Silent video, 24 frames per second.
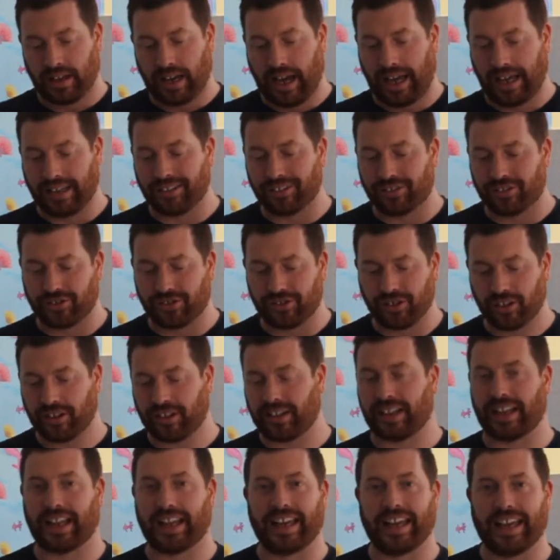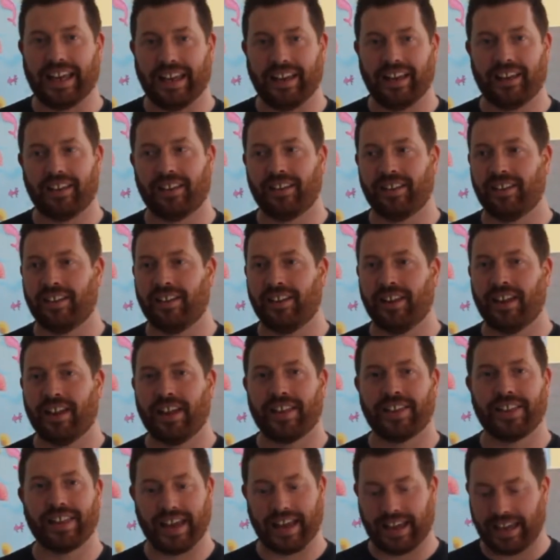And suddenly
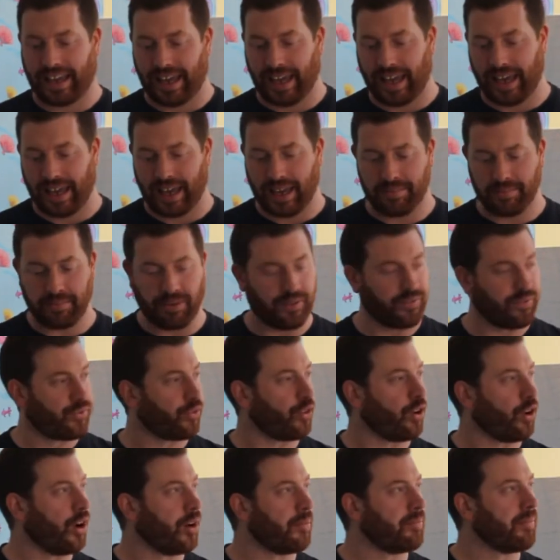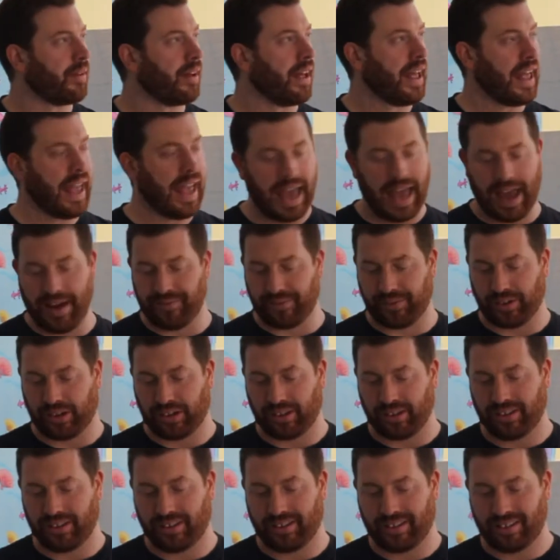there came from
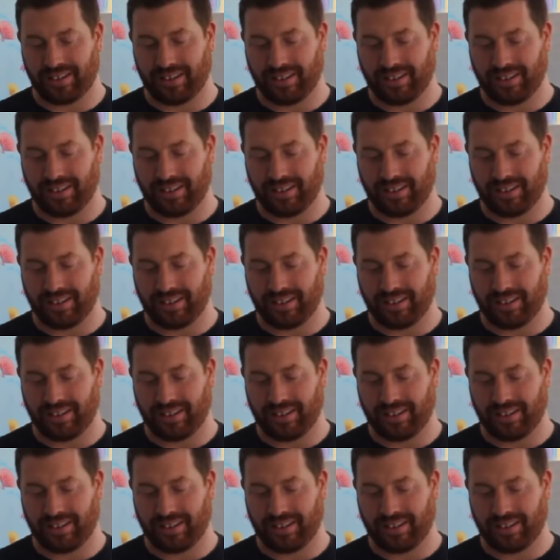heaven